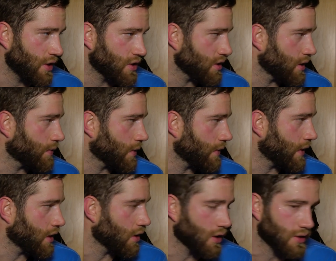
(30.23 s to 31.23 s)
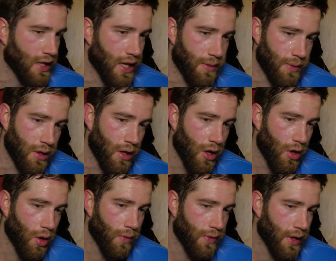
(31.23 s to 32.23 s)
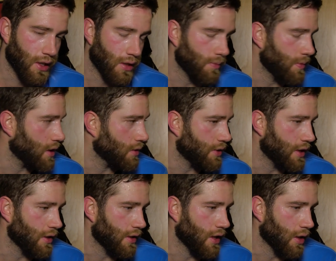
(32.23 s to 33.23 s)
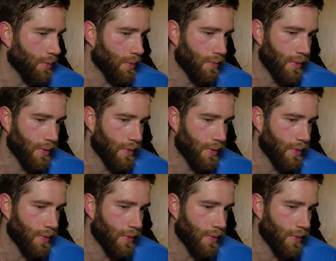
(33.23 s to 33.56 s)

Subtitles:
in this league for a very long time, and hopefully I can be out there and help him,